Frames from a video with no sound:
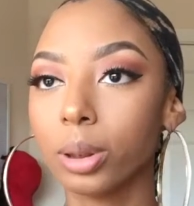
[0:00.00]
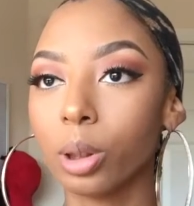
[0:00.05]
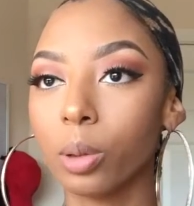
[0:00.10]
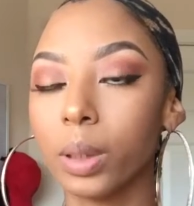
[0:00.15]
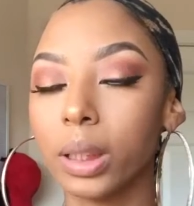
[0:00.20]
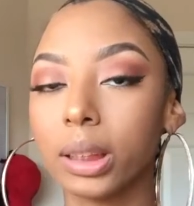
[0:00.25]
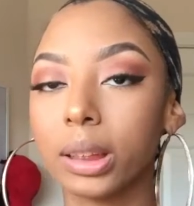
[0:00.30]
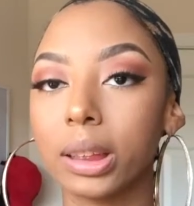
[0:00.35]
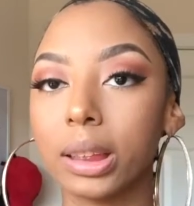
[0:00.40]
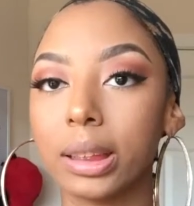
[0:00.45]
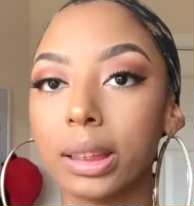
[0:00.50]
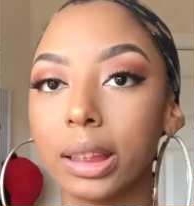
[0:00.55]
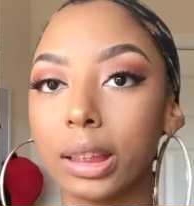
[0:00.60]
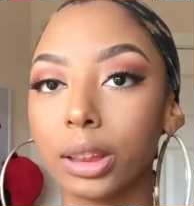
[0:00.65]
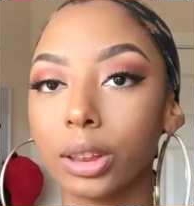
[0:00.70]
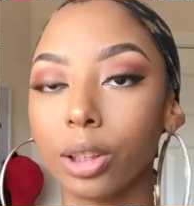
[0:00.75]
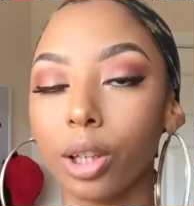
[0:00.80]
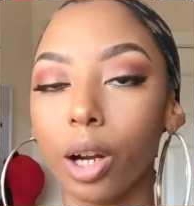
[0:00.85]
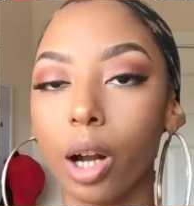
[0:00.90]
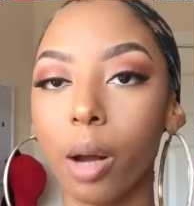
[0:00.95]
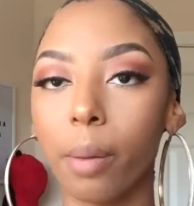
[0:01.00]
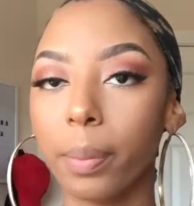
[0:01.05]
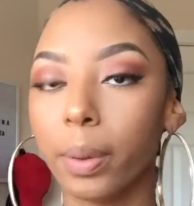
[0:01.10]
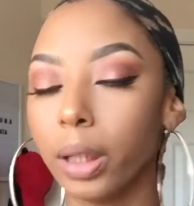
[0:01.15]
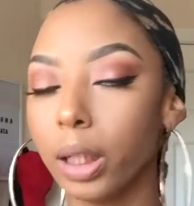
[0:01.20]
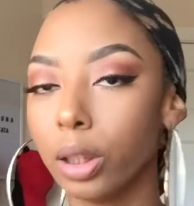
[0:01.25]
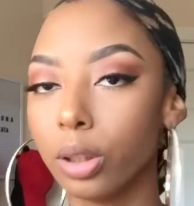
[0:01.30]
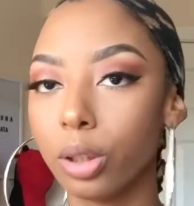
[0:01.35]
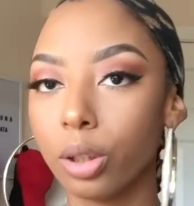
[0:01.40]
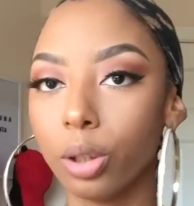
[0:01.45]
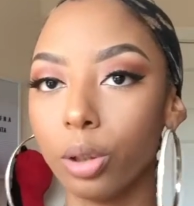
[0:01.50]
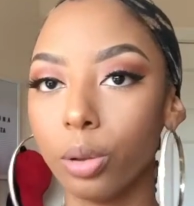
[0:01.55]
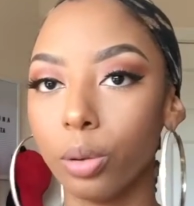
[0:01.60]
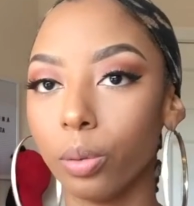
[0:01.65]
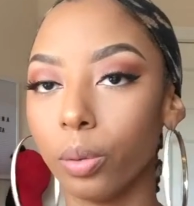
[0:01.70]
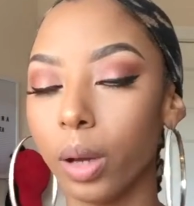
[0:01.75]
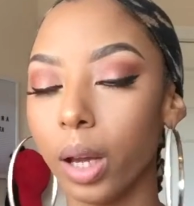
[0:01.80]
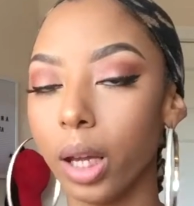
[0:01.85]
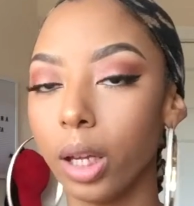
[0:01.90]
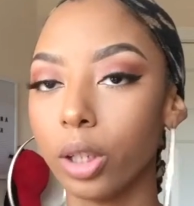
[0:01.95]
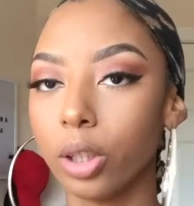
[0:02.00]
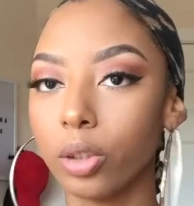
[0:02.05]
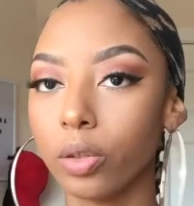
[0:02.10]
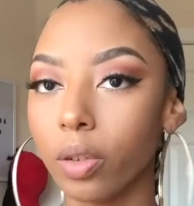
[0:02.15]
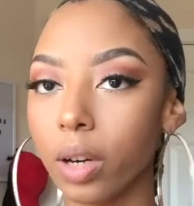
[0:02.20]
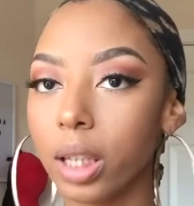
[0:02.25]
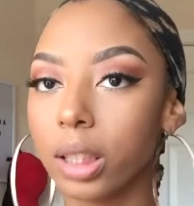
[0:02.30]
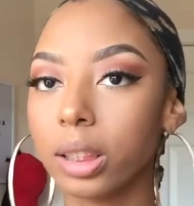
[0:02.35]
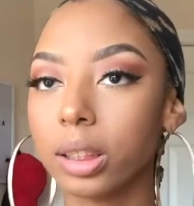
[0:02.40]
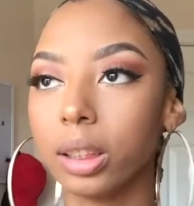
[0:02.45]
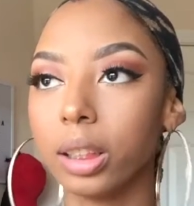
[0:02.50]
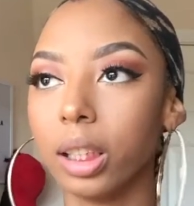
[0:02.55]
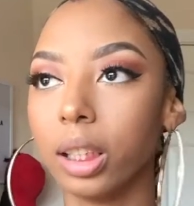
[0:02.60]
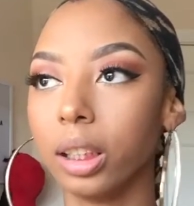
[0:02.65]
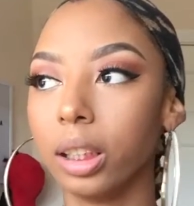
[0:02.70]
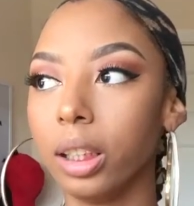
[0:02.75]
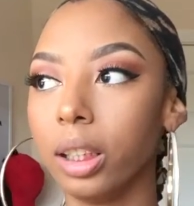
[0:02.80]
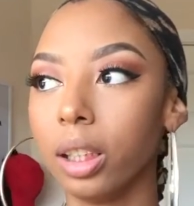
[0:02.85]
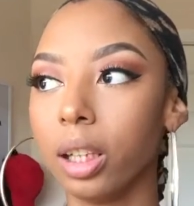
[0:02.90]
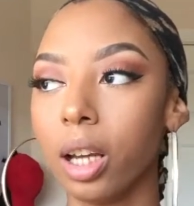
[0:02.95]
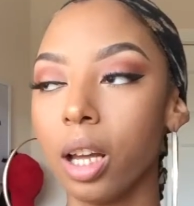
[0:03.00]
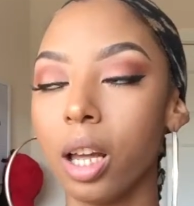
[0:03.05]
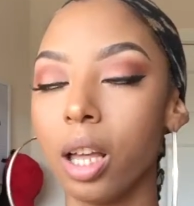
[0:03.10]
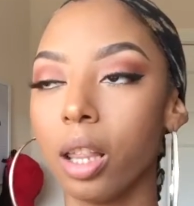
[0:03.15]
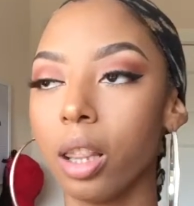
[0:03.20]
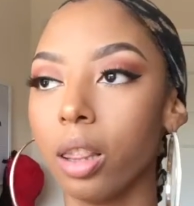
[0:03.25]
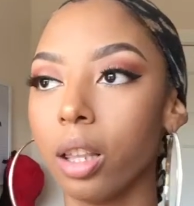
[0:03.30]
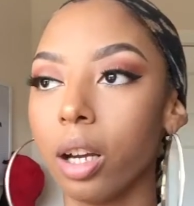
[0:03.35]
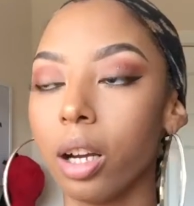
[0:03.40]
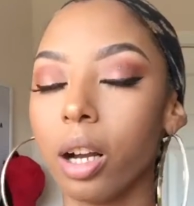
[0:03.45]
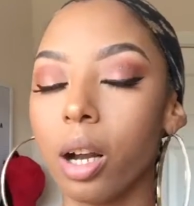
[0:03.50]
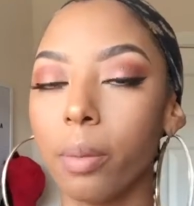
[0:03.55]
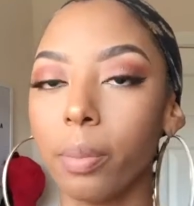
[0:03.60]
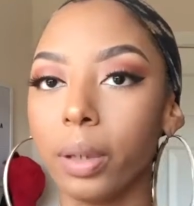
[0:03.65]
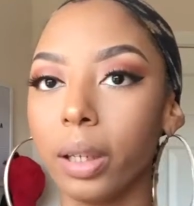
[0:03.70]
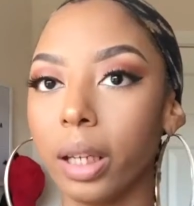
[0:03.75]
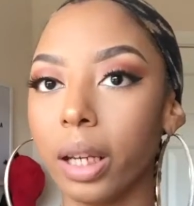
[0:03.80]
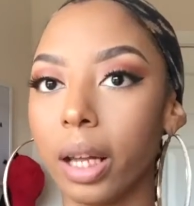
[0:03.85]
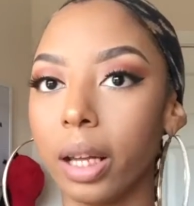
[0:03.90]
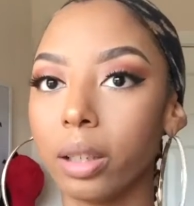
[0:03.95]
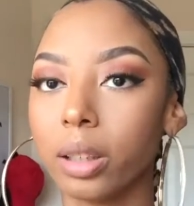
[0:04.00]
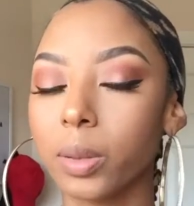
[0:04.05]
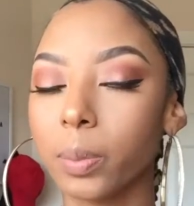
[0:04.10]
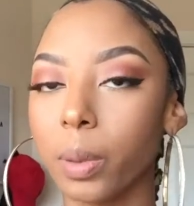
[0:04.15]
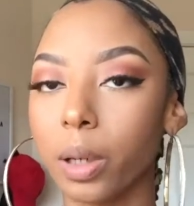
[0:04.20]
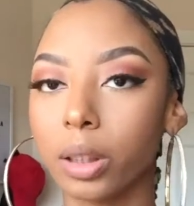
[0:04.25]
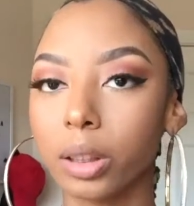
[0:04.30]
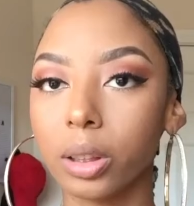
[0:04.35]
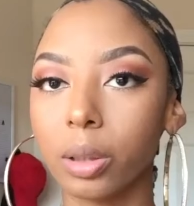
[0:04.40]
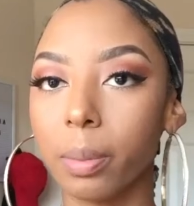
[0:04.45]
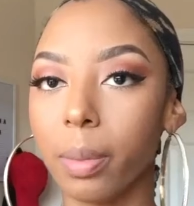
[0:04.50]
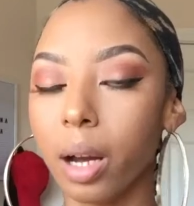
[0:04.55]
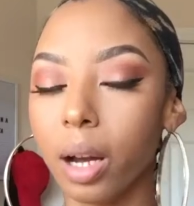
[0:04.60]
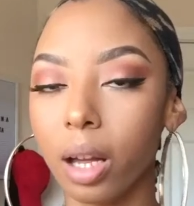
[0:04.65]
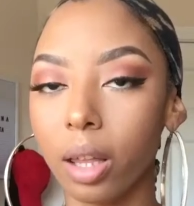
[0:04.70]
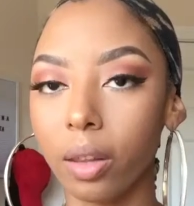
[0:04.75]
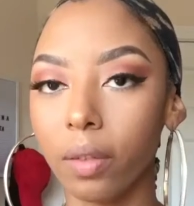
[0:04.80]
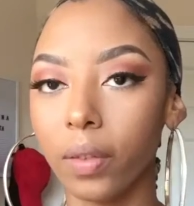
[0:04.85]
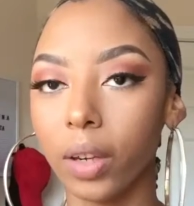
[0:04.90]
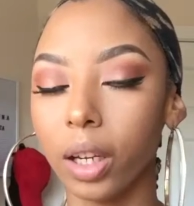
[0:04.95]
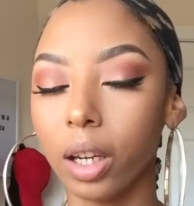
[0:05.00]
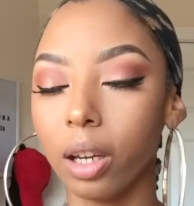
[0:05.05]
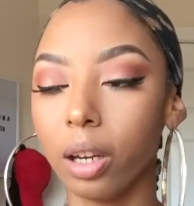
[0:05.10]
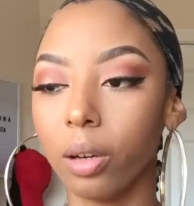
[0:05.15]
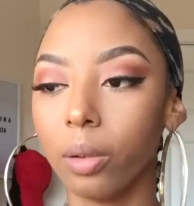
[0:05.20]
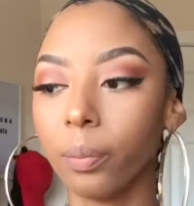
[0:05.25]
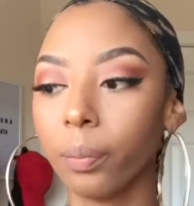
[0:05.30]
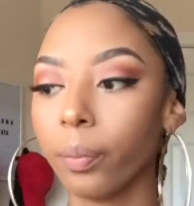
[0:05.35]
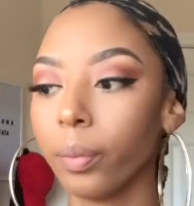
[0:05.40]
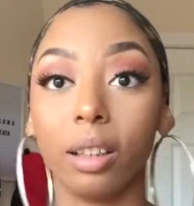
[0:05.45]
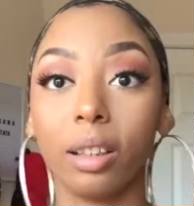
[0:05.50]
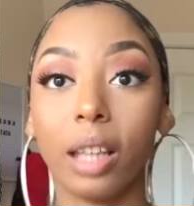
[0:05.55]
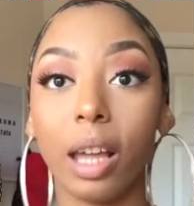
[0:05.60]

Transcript: so it's the sister company to Dress Lily, the company that sponsored my other video.